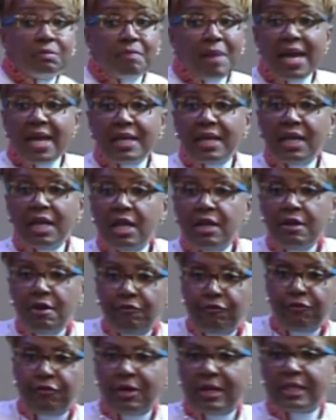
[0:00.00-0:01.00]
made any
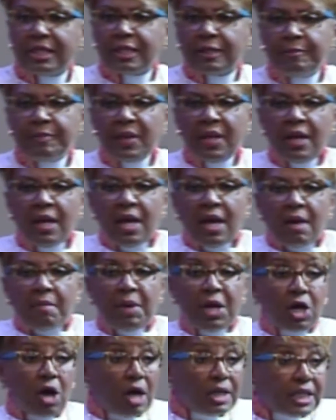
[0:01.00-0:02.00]
difference,
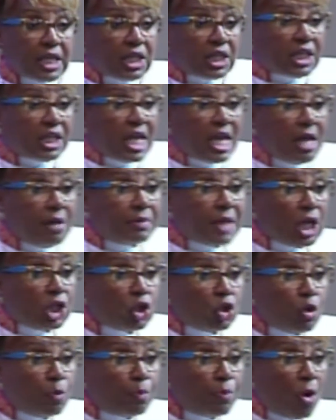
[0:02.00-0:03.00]
because it seems
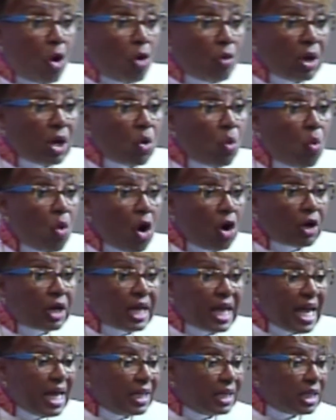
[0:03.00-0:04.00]
that you're pouring work
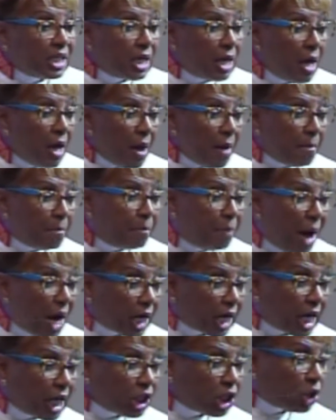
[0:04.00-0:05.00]
into
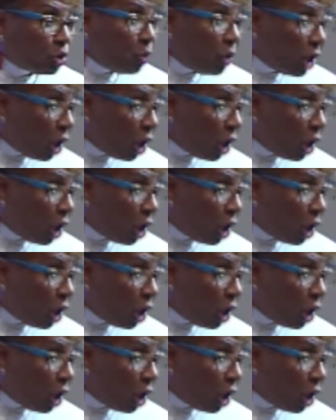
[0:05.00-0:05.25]
buckets with